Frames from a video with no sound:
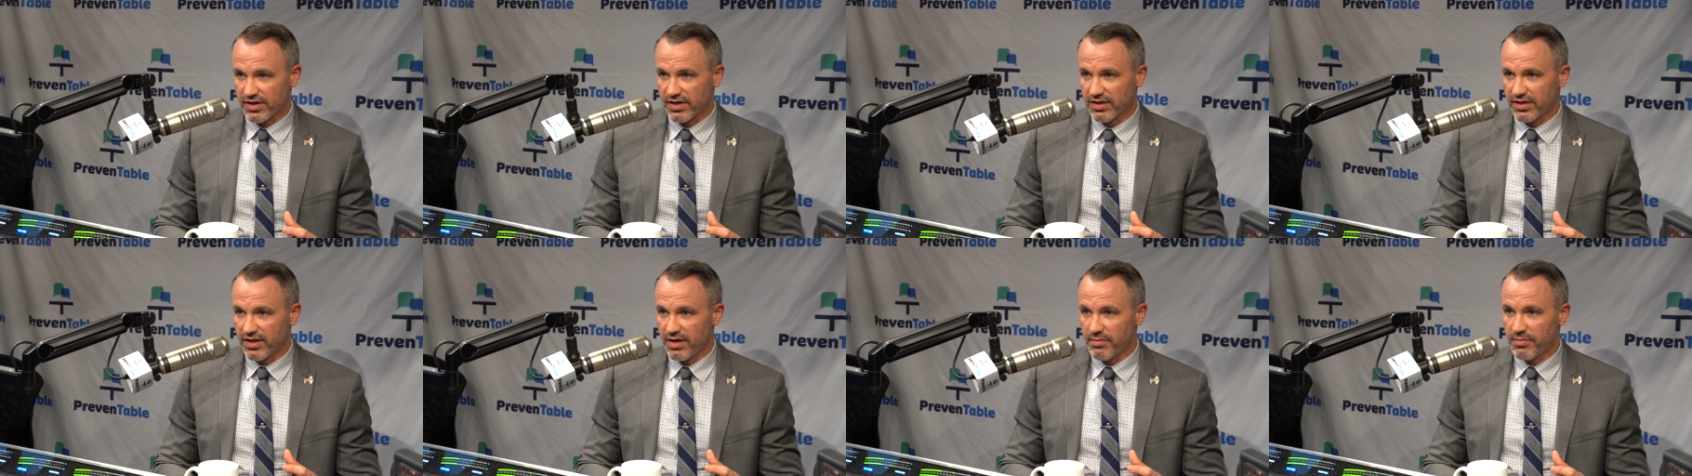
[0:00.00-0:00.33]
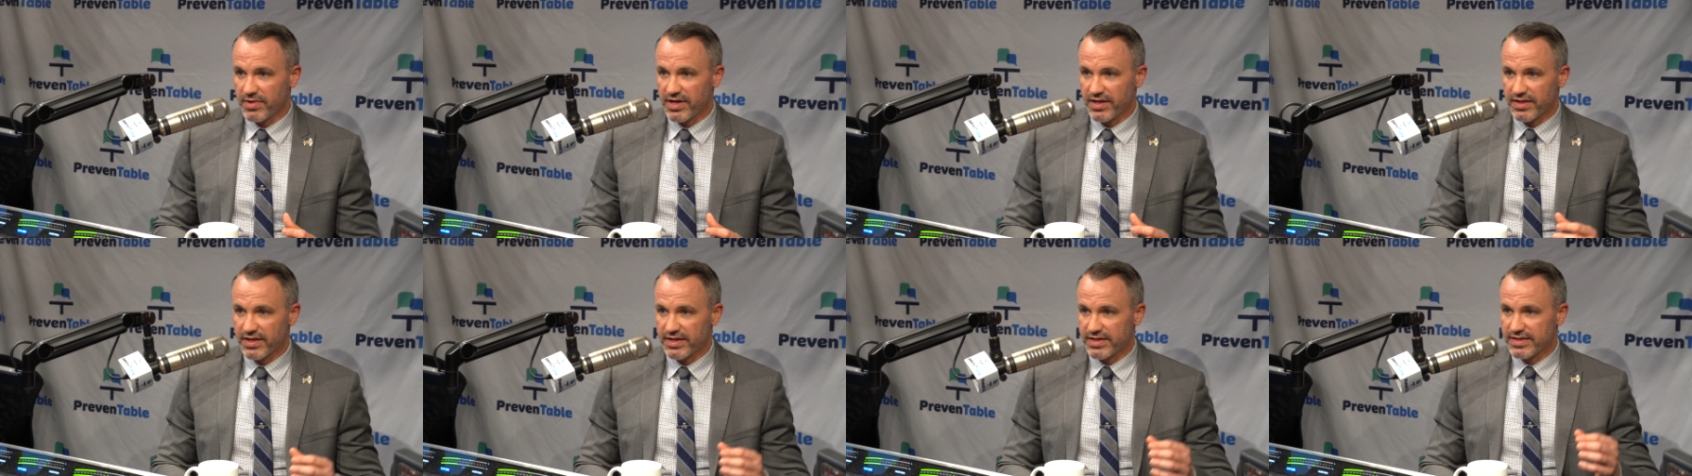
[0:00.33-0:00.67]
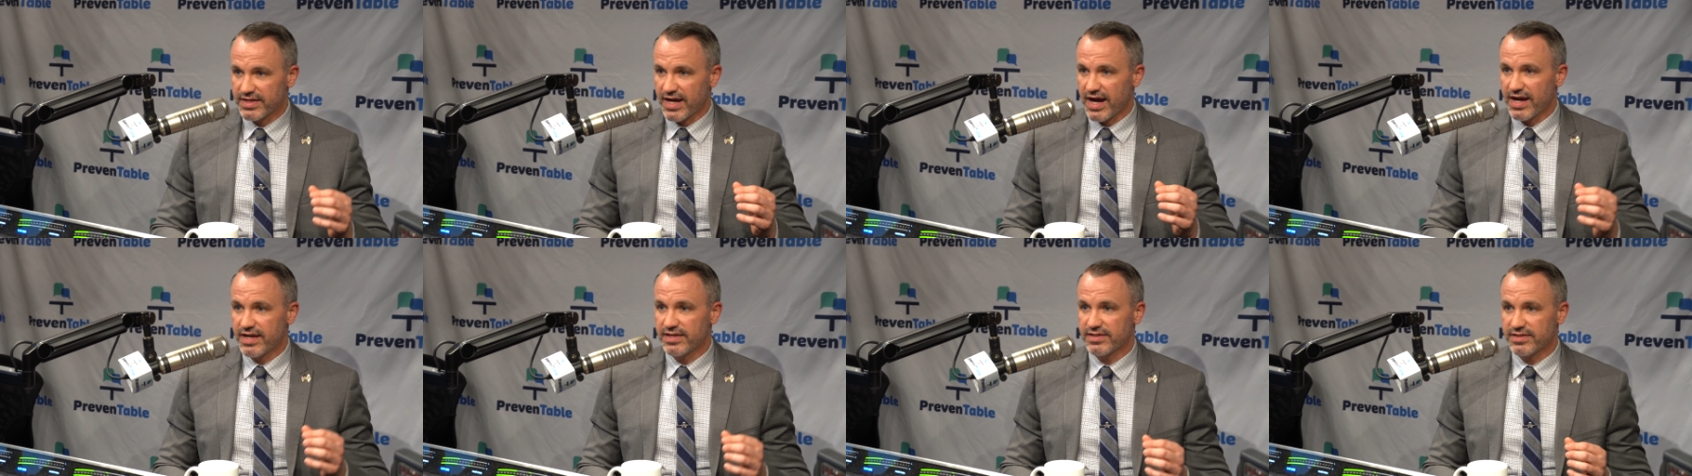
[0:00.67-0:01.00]
Colombia that
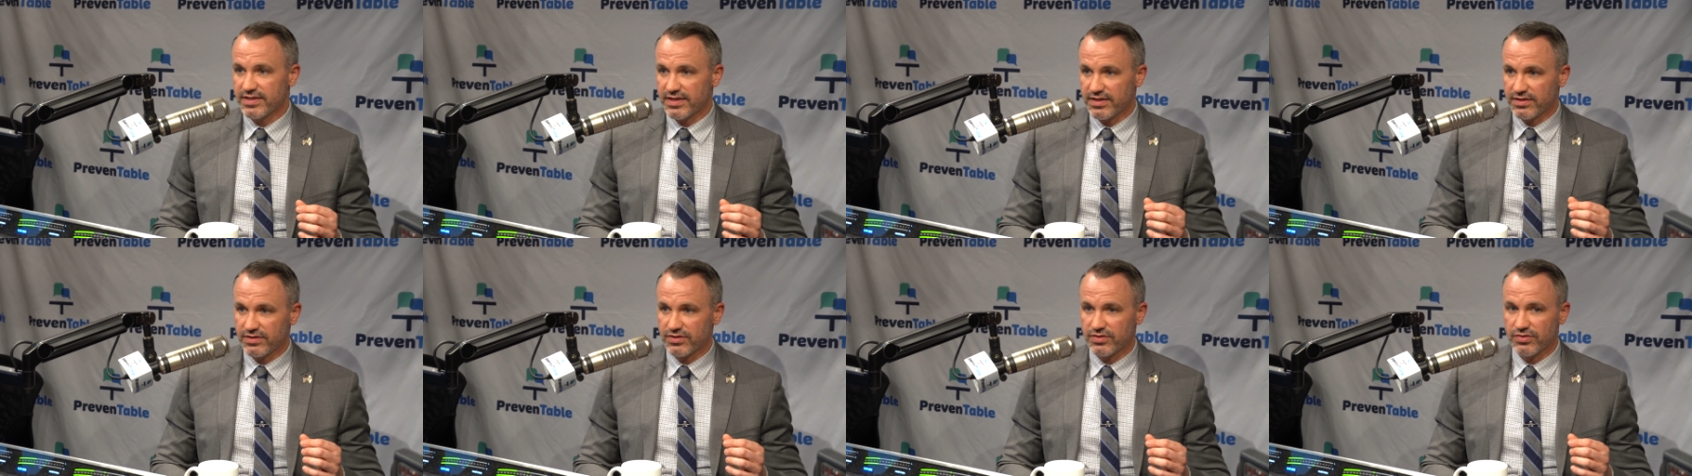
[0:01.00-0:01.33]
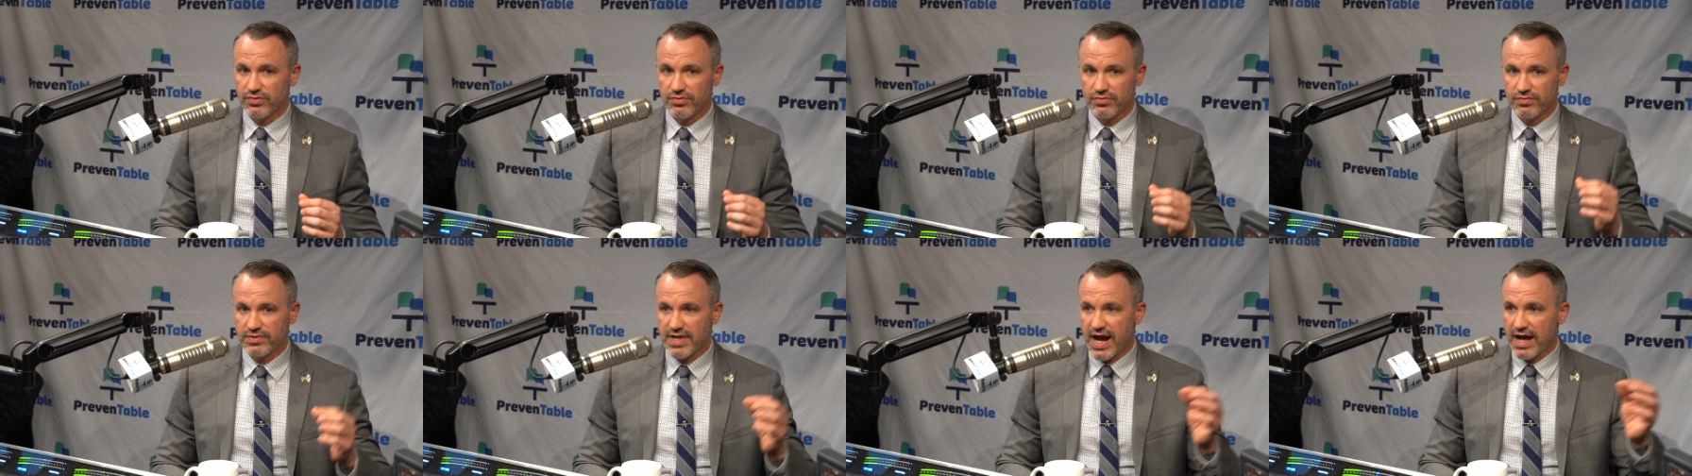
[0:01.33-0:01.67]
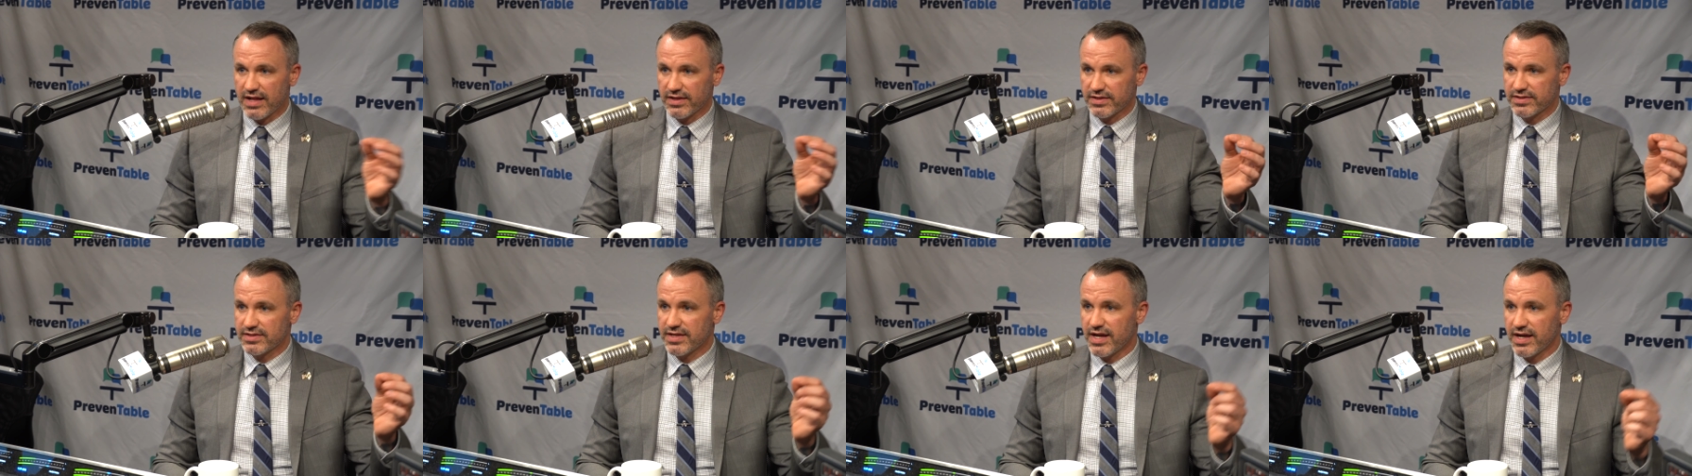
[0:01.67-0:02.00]
ties into
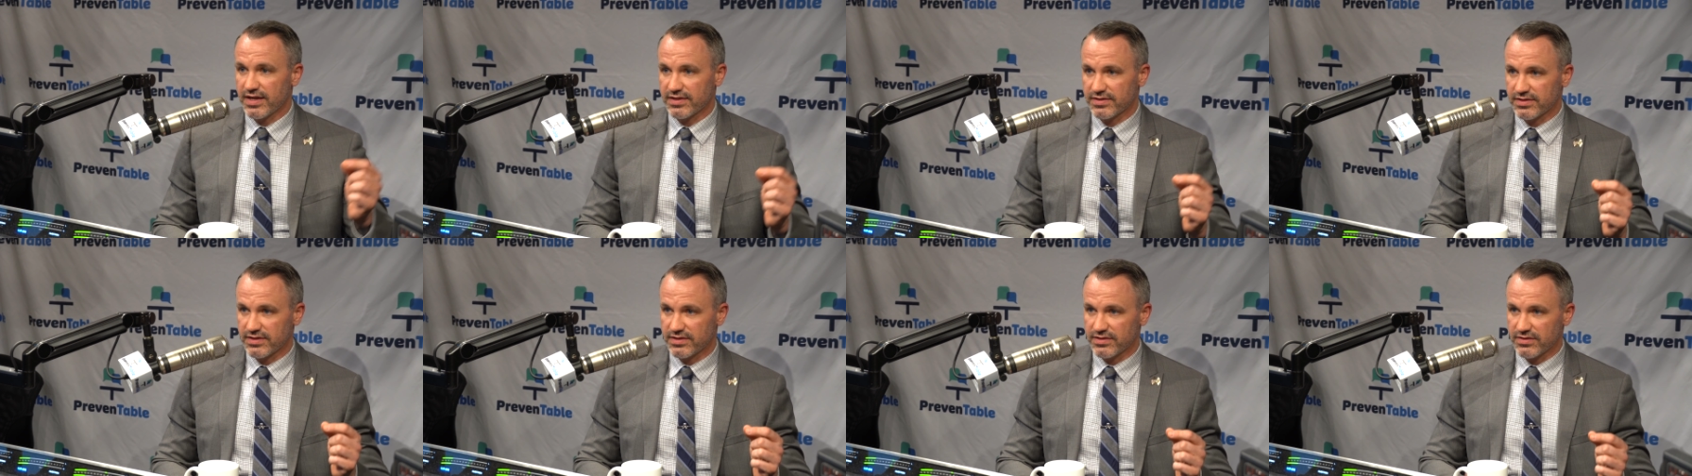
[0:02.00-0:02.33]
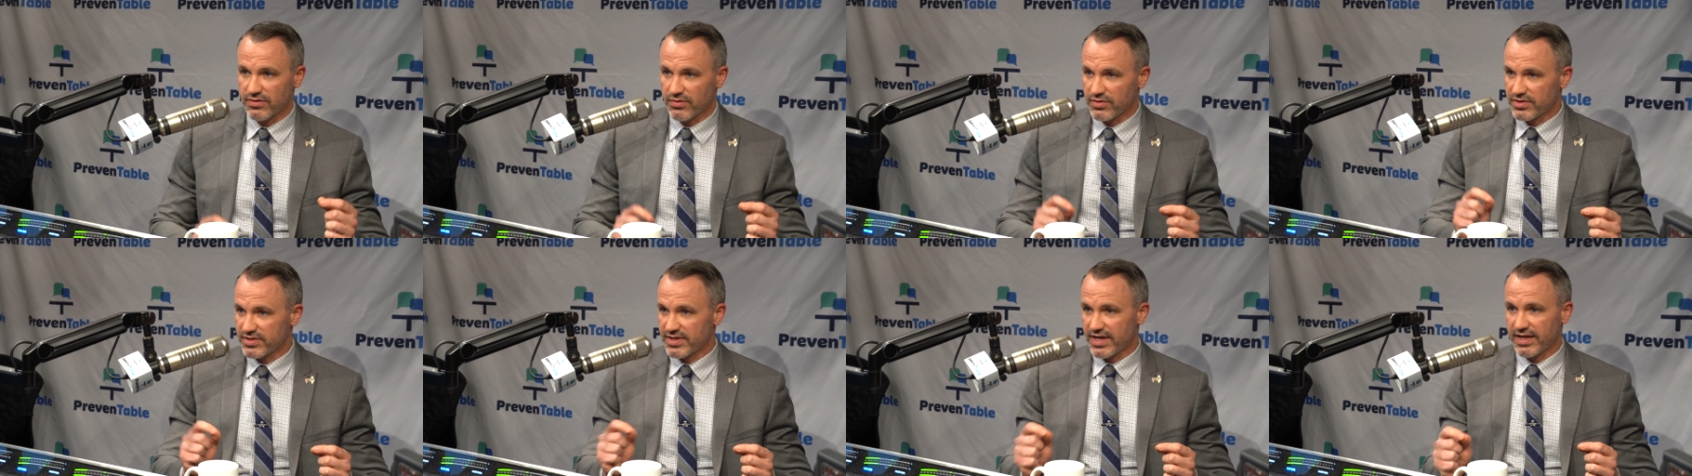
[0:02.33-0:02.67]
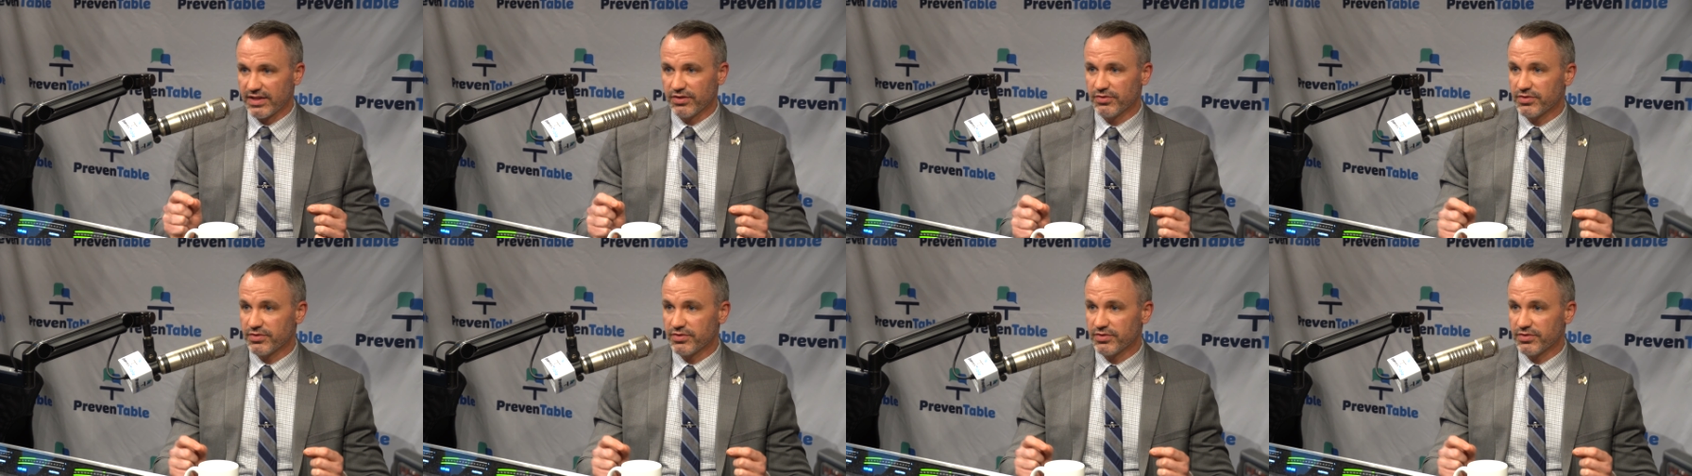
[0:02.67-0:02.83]
Dallas, Texas, or St.